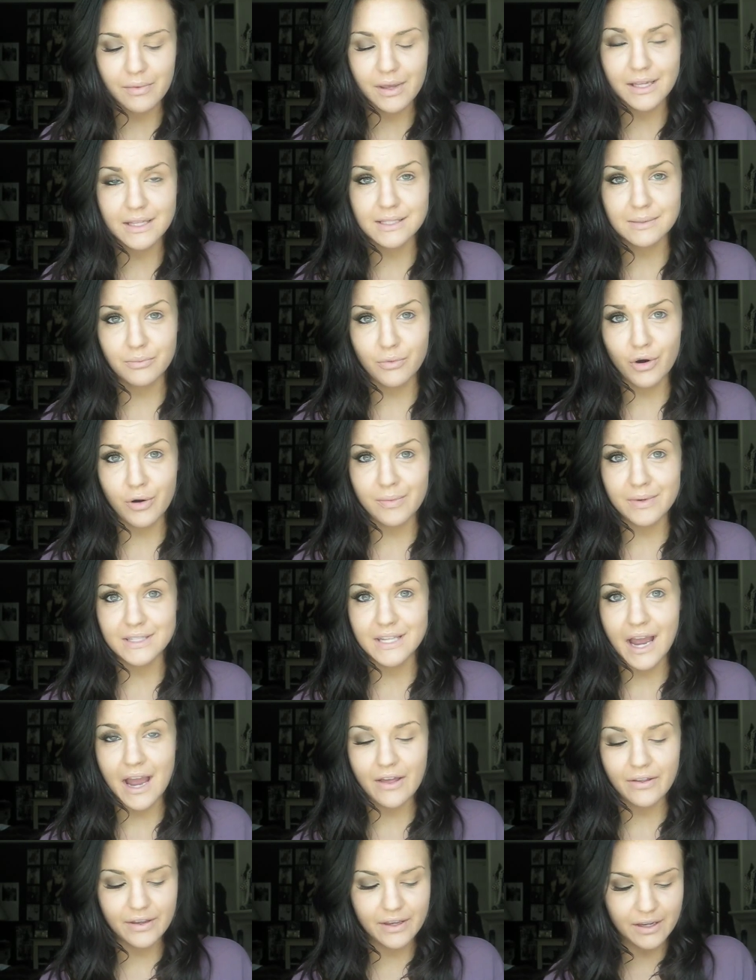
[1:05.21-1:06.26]
it's more
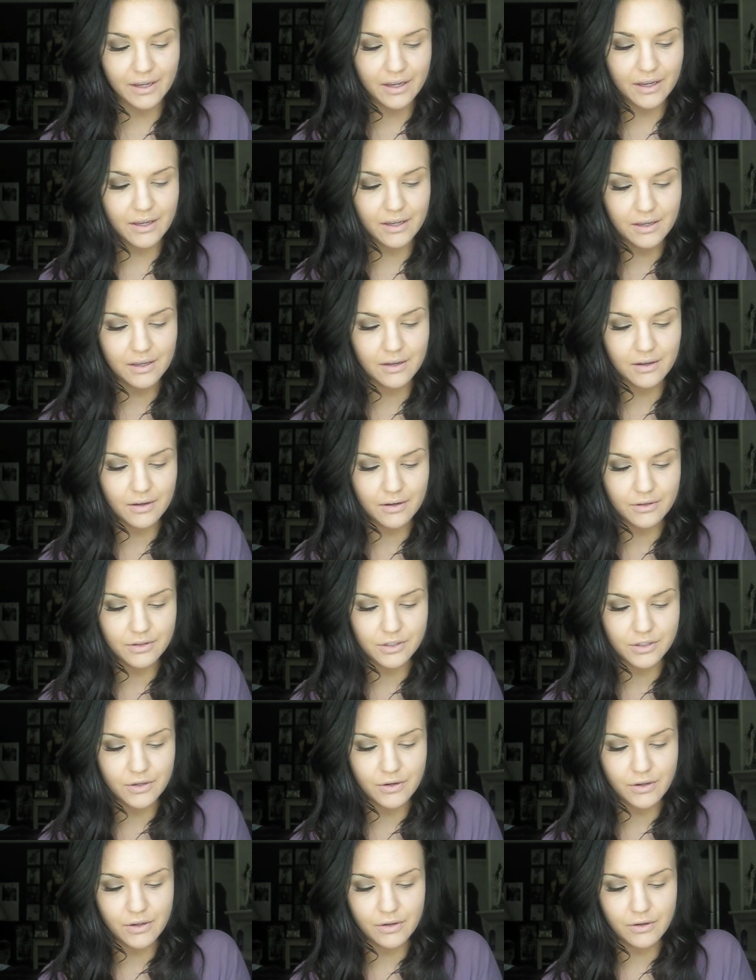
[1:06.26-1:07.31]
metallic. I'll
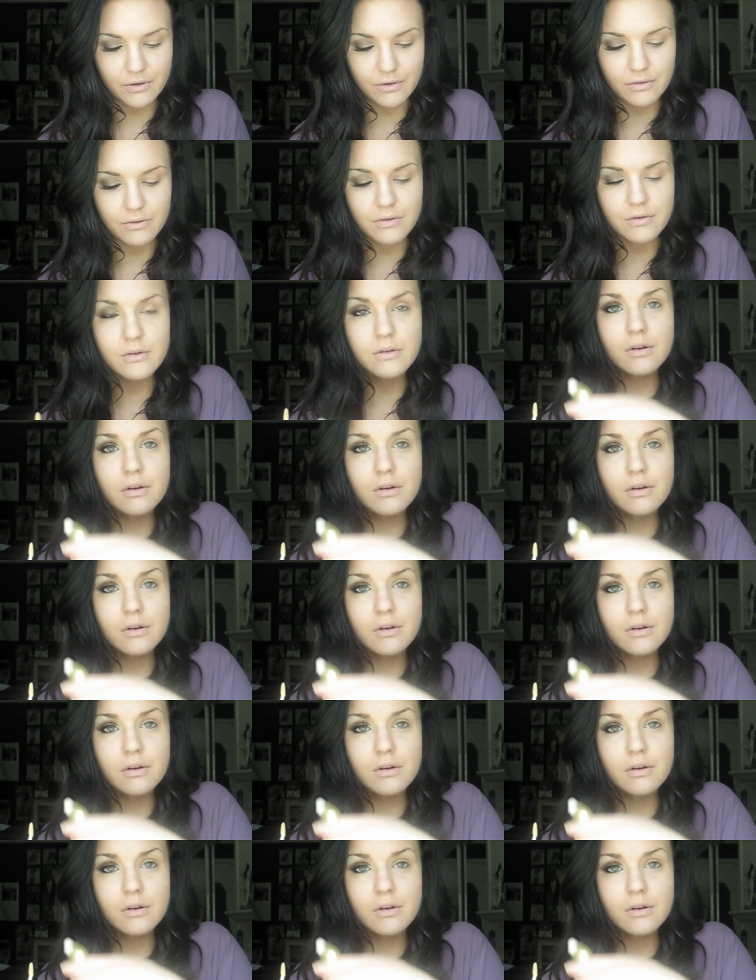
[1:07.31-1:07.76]
show you.